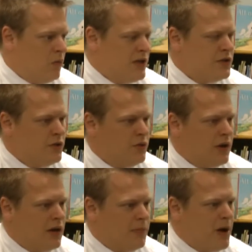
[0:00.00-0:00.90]
we do
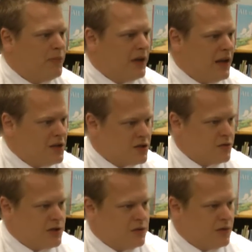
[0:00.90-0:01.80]

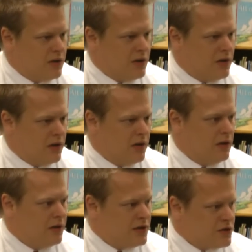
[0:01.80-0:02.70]
publications. We do
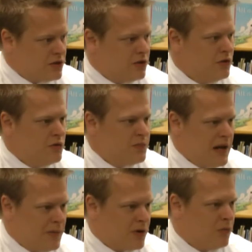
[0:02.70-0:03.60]
a district
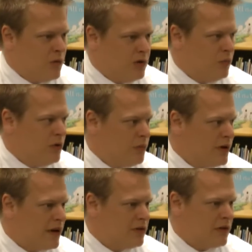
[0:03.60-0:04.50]
newspaper we'll
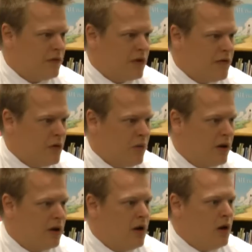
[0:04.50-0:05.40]
put out there for
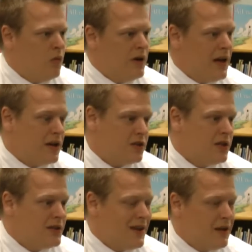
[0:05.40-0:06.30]
everyone. We
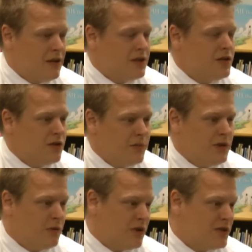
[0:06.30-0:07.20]
actually intend this year to be
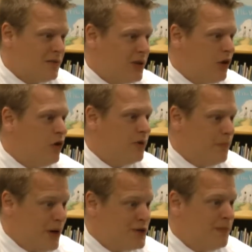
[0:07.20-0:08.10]
doing something called a
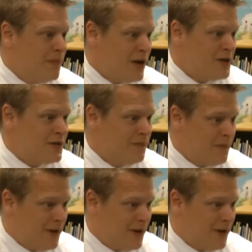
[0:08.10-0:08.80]
budget bus.